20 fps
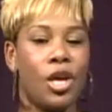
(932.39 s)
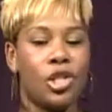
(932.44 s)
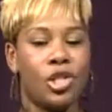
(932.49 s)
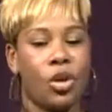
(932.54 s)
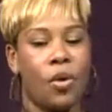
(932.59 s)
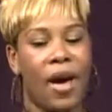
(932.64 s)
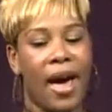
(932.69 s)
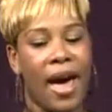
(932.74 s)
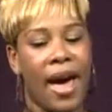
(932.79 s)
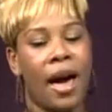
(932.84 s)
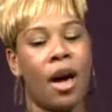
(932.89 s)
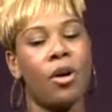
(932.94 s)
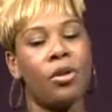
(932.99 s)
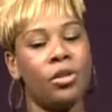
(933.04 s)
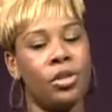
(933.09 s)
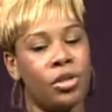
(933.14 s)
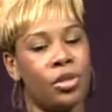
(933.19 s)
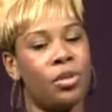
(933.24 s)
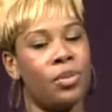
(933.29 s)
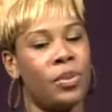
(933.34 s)
So
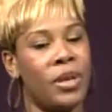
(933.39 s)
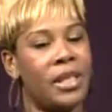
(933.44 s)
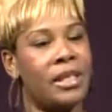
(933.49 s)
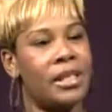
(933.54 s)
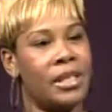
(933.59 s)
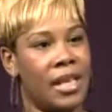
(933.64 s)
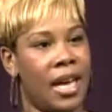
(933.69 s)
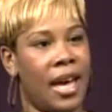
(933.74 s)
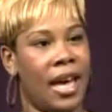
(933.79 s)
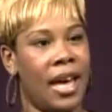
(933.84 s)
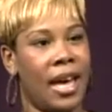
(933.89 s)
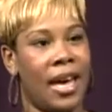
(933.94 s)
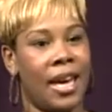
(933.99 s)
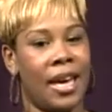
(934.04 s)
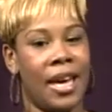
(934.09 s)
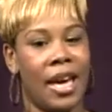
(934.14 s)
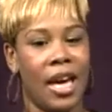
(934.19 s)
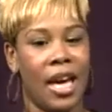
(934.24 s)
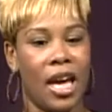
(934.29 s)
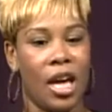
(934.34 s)
how do we
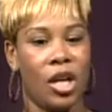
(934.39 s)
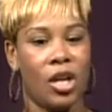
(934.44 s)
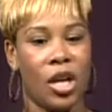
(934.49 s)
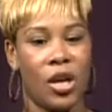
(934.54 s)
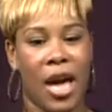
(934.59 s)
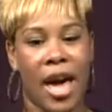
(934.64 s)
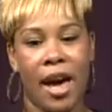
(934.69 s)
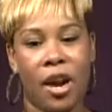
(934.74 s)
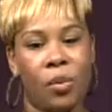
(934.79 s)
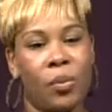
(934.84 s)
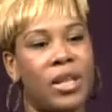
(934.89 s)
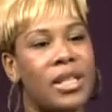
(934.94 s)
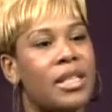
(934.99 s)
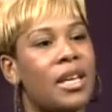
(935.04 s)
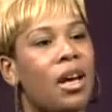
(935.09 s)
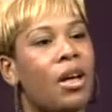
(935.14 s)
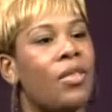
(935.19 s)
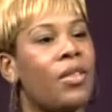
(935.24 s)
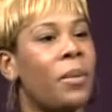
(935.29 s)
tell